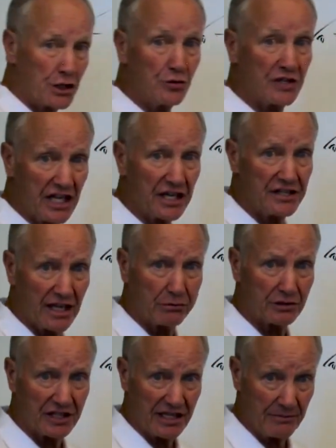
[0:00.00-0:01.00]
you would get
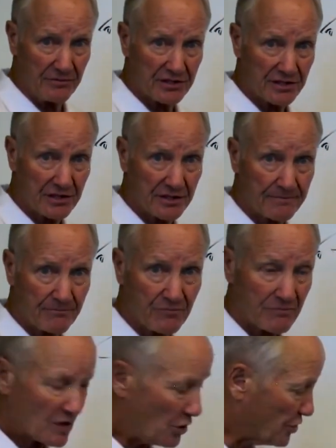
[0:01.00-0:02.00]
double teams.
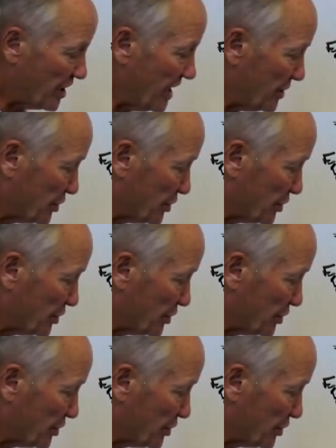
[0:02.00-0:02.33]
Okay,